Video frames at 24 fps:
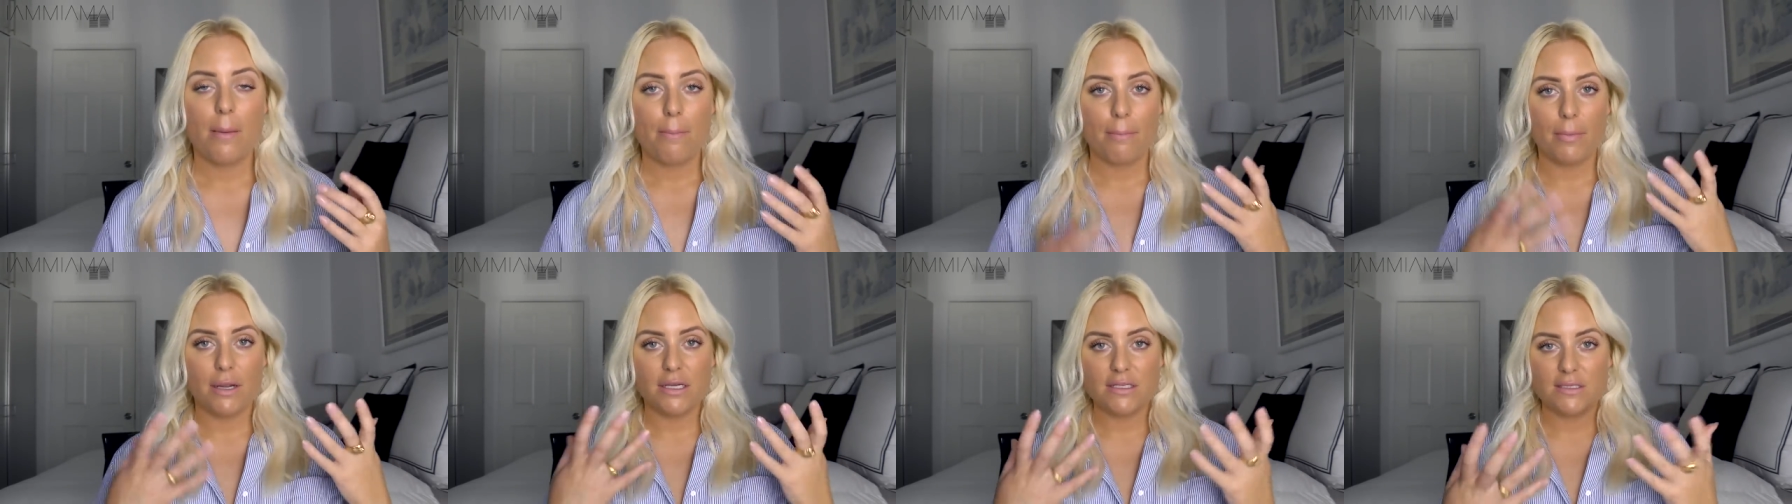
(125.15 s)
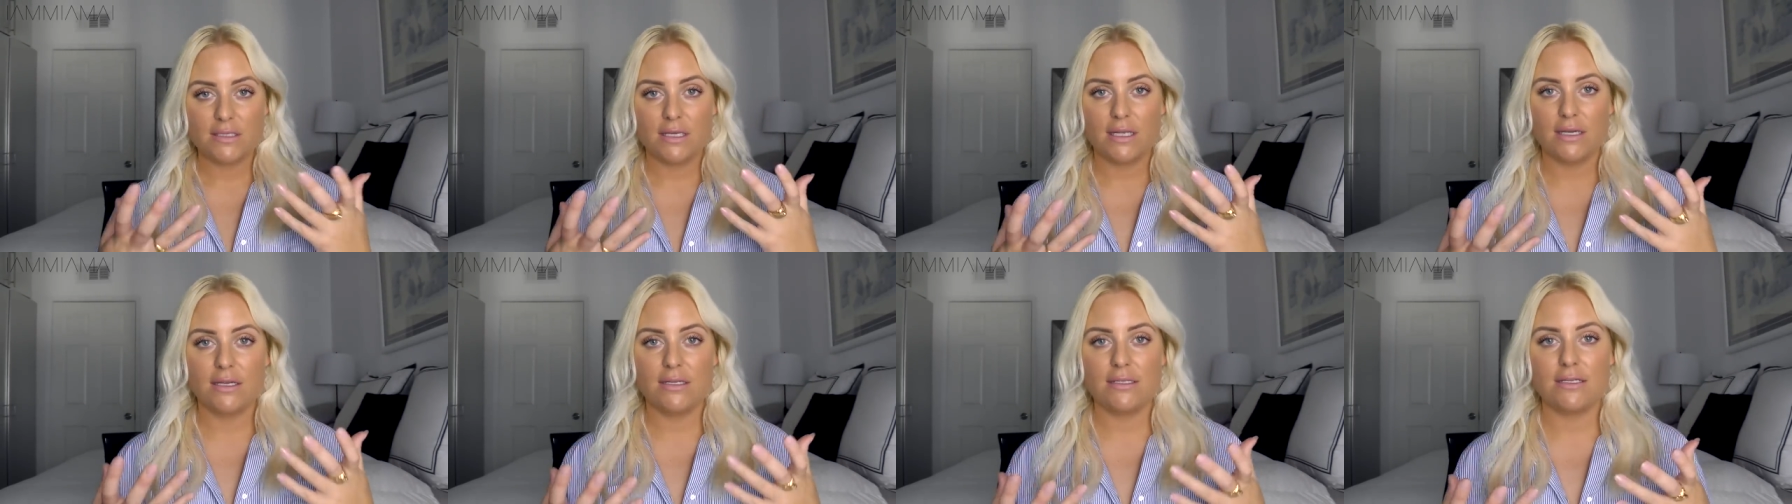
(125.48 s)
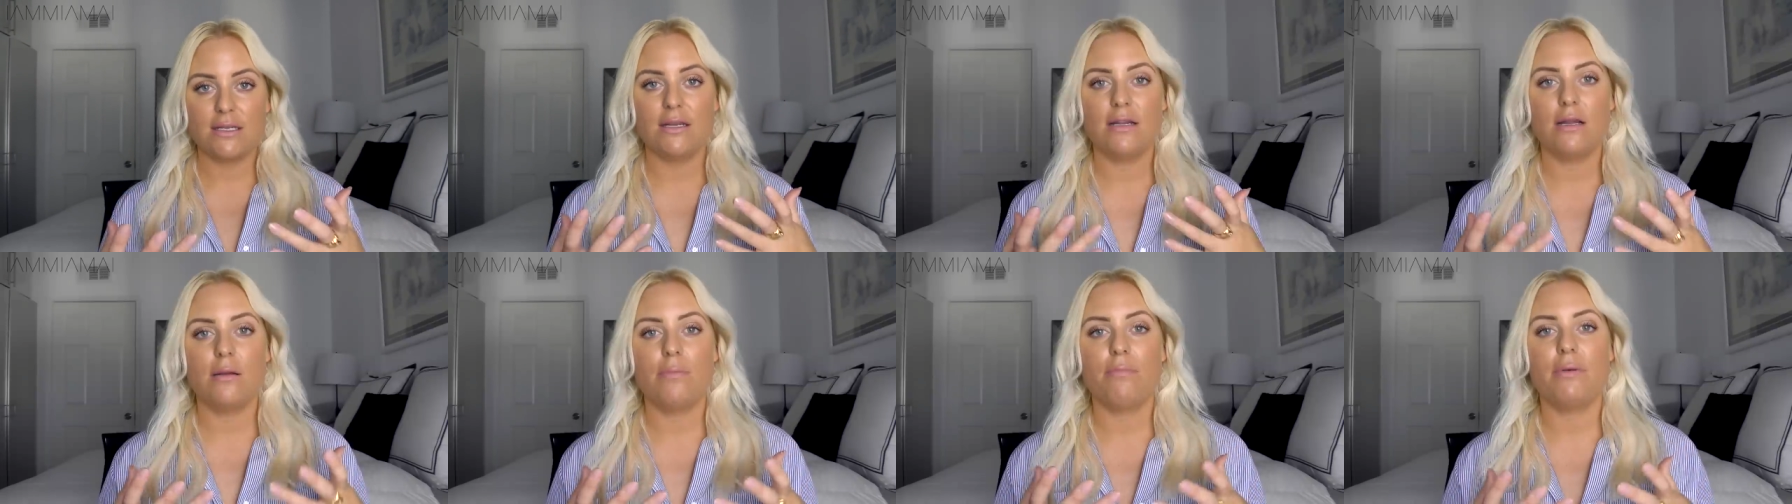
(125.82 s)
my skin is
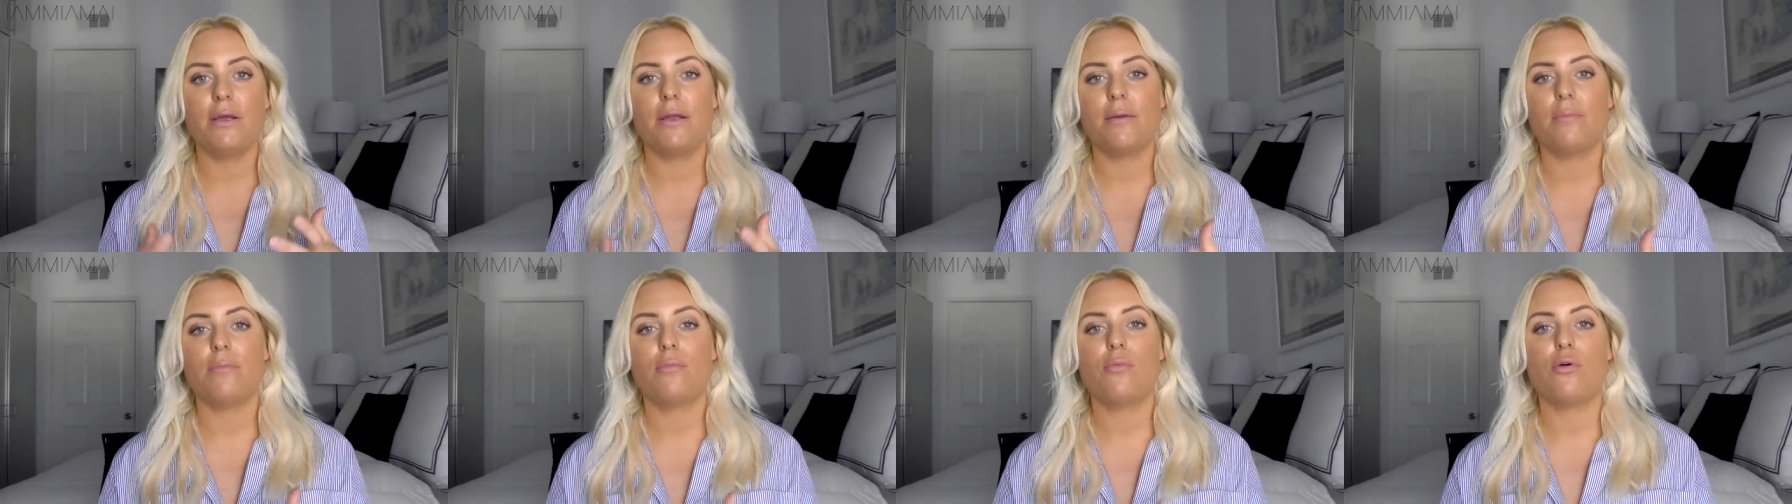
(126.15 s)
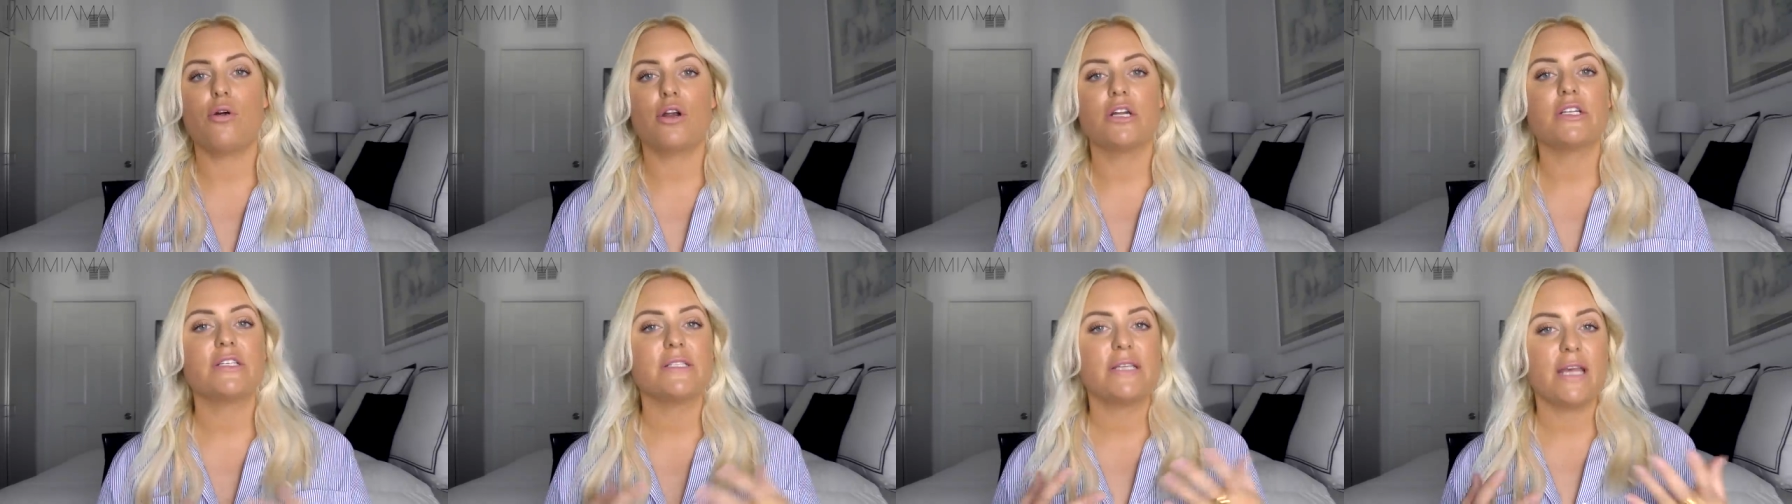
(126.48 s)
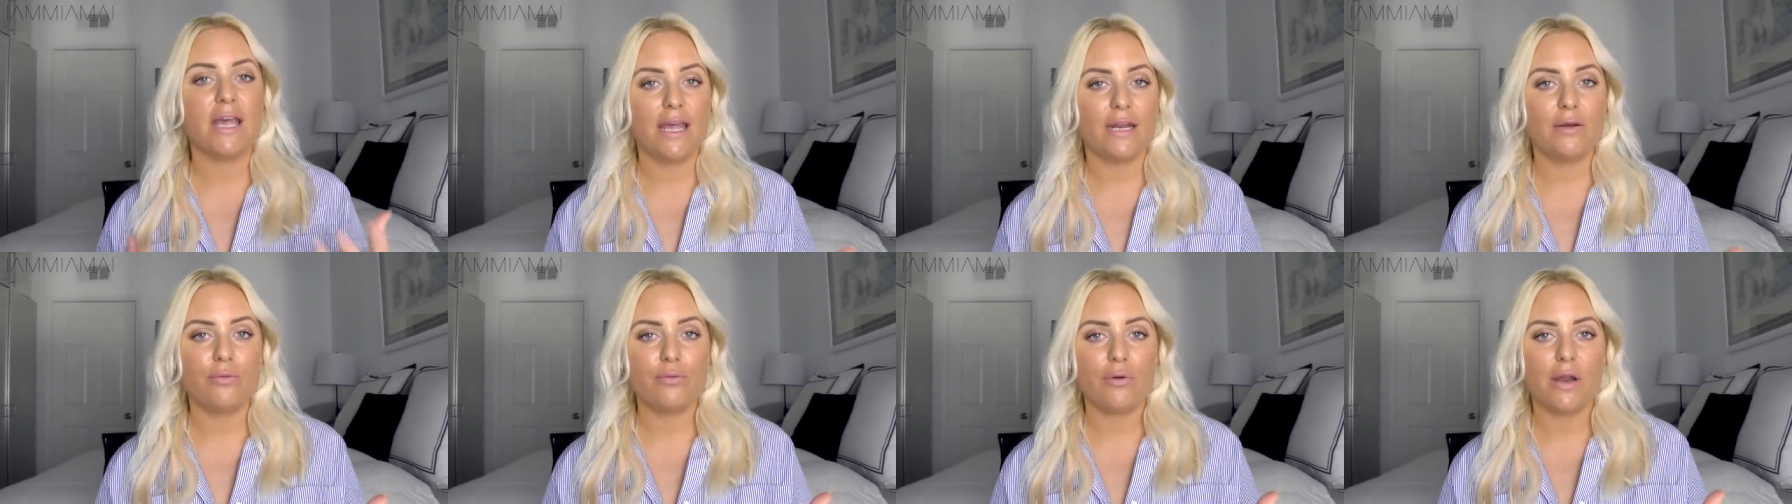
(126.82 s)
a little bit more
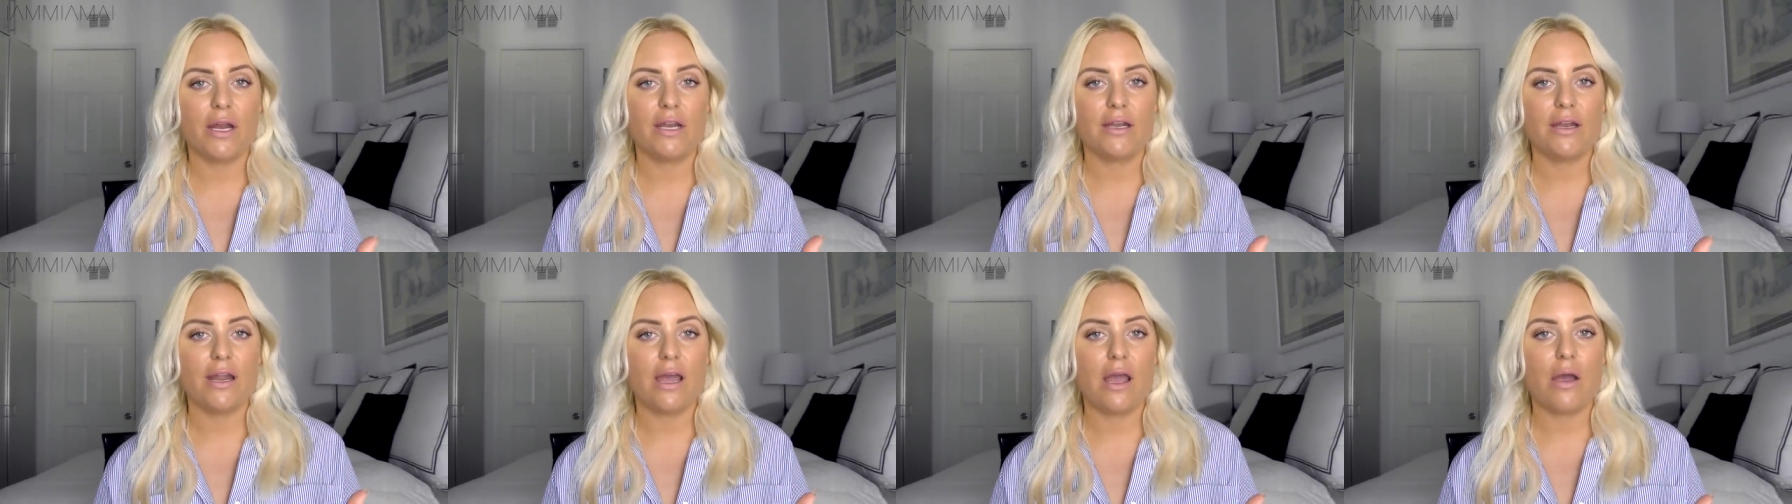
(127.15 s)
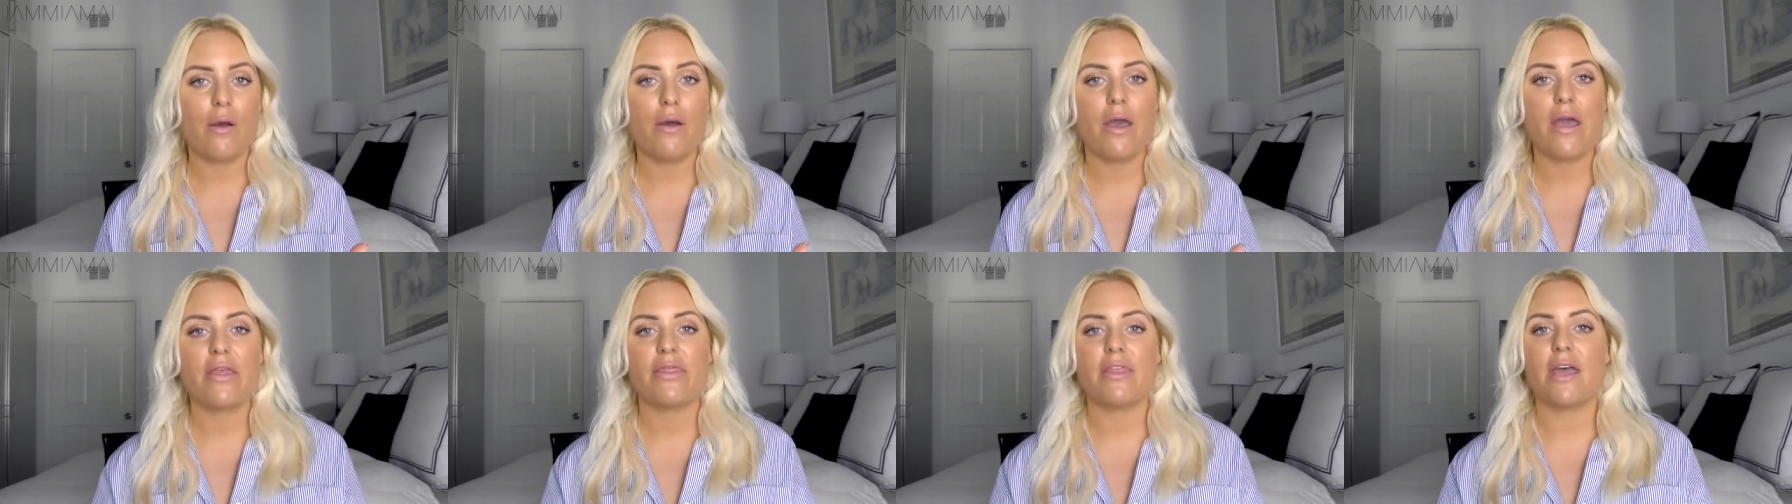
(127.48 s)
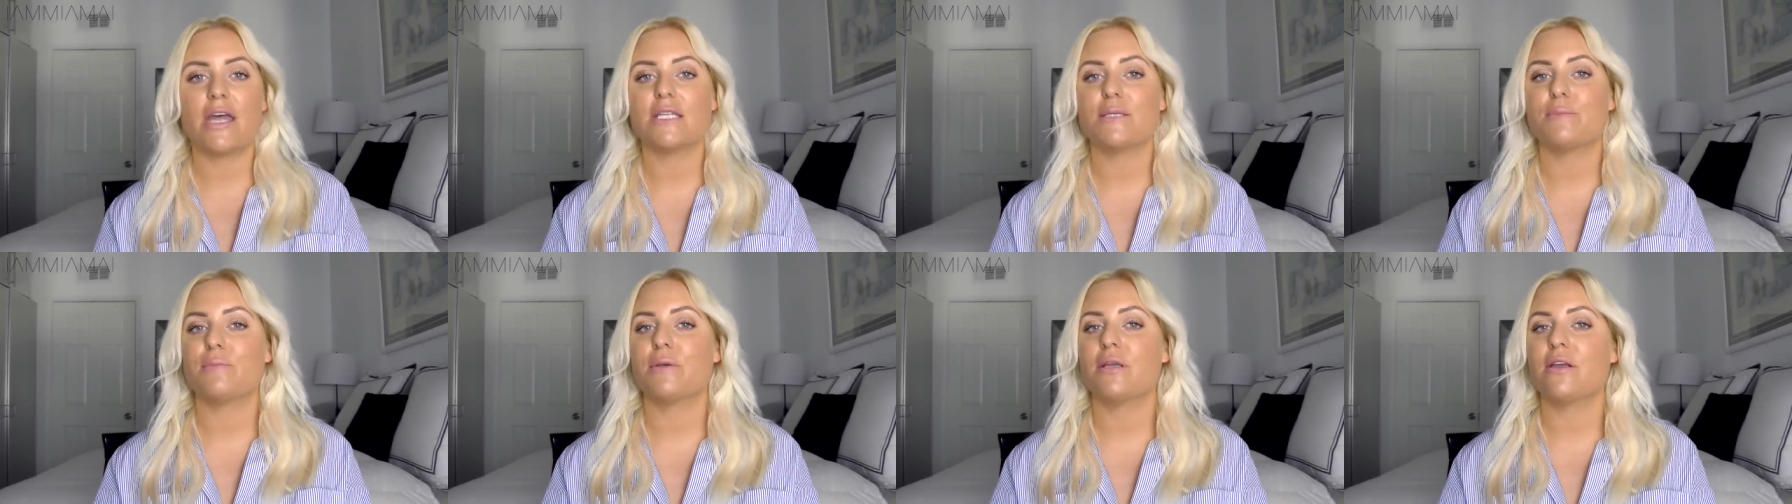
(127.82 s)
tanned right now and
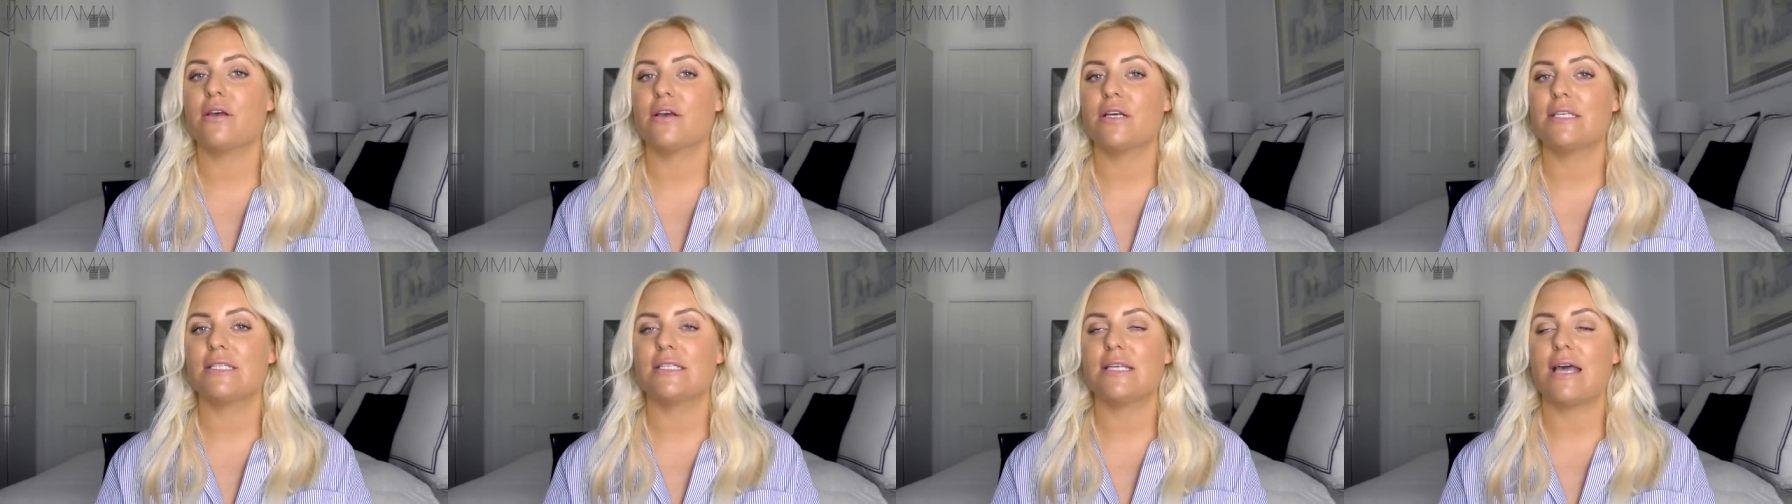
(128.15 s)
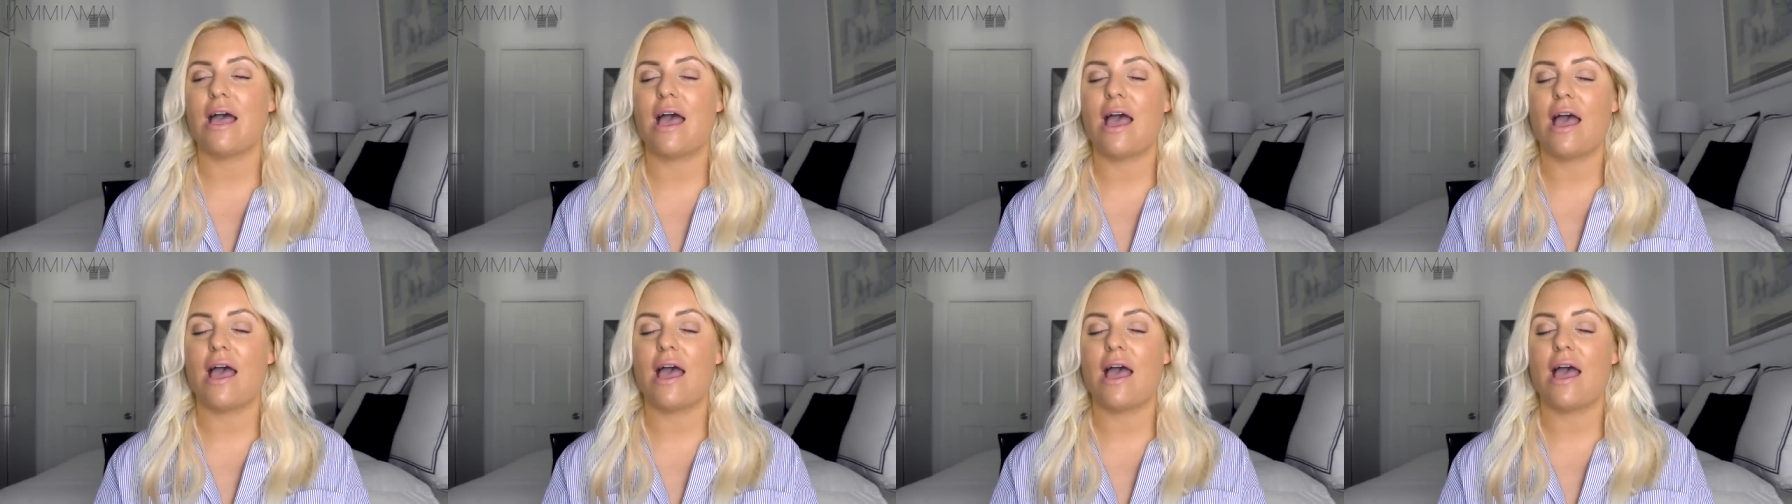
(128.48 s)
that's because